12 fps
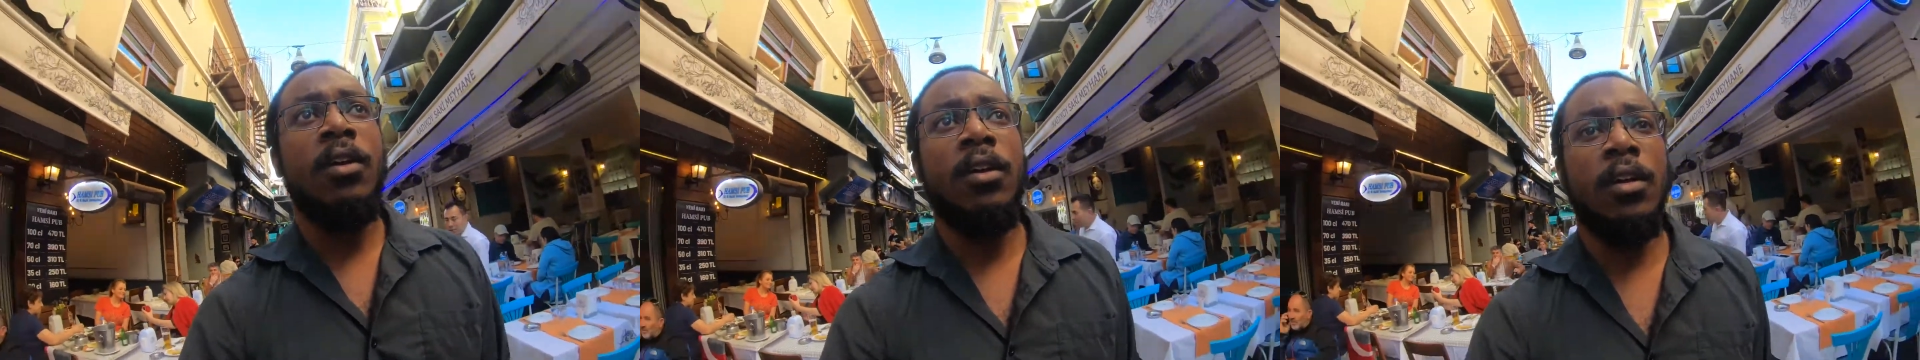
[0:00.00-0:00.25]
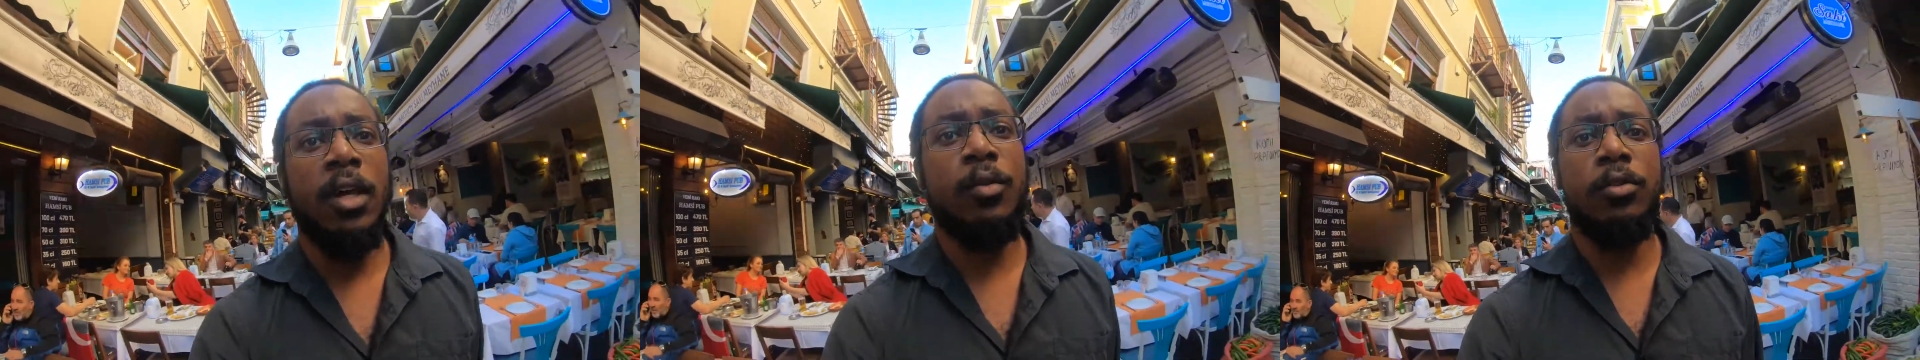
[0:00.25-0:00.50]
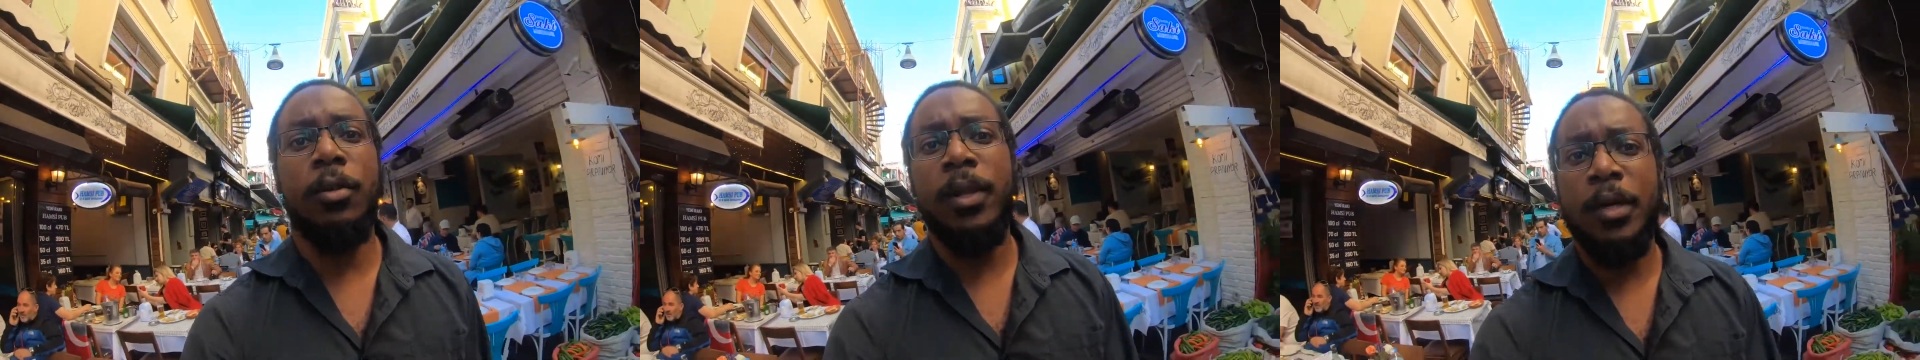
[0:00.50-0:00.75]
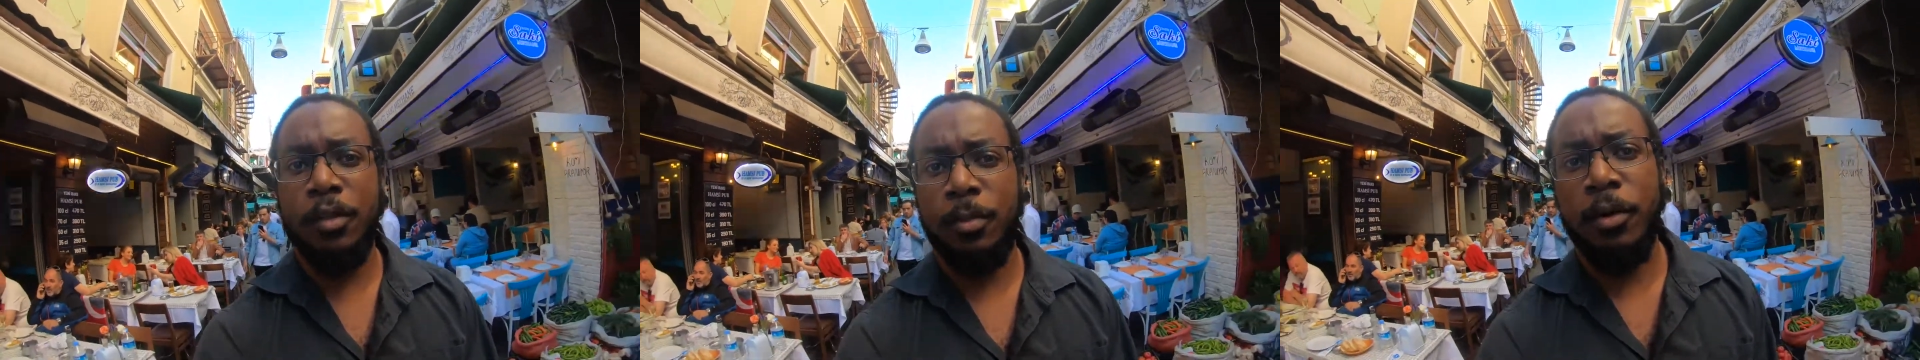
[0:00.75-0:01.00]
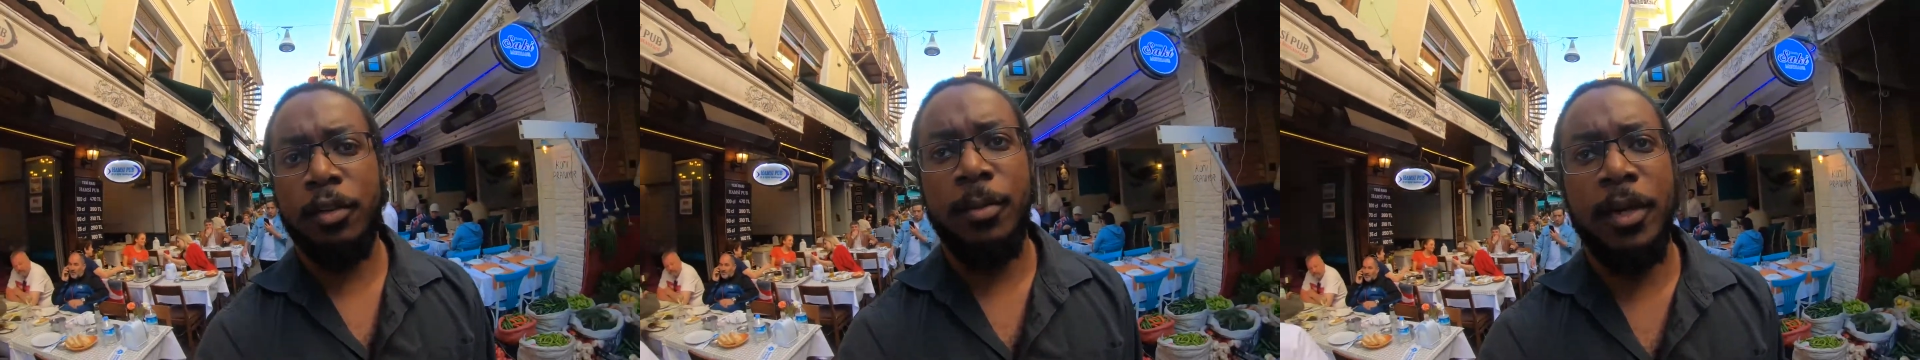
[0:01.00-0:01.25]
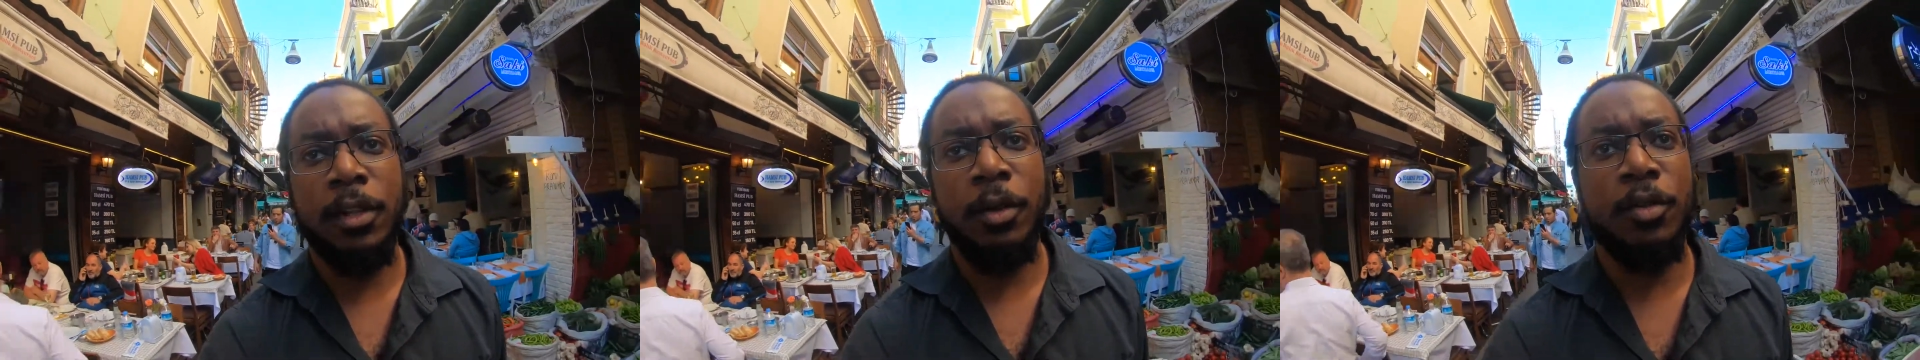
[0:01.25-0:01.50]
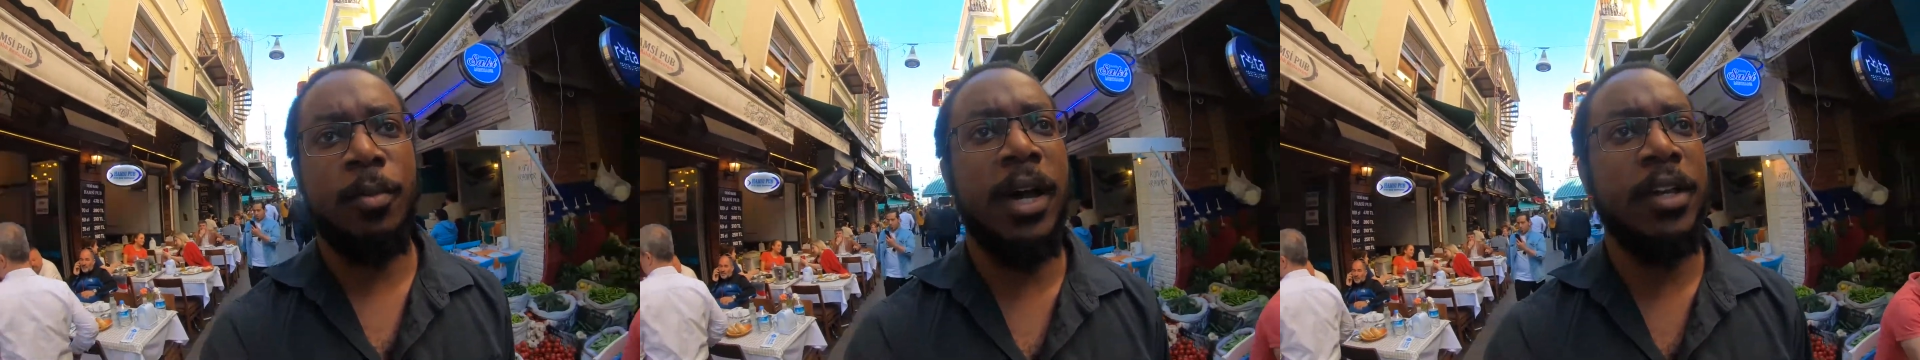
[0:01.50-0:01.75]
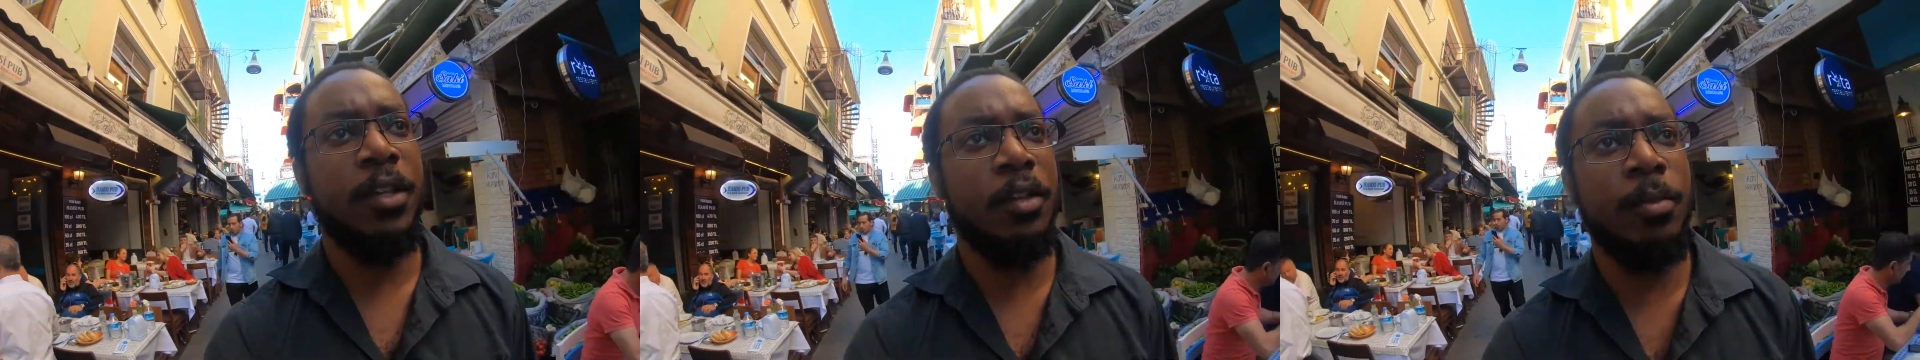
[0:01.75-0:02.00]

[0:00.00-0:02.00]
Okay, so the place is supposed to be close by to this